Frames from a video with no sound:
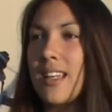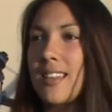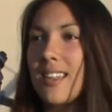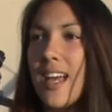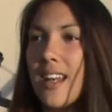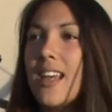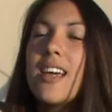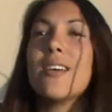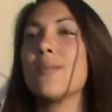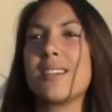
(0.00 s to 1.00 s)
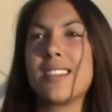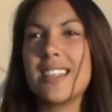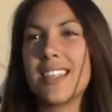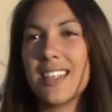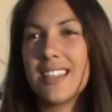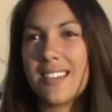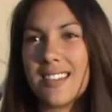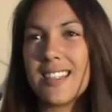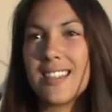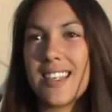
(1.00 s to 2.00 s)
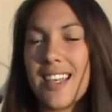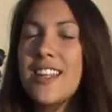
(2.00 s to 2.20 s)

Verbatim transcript: and they said it was Siki and Zizi.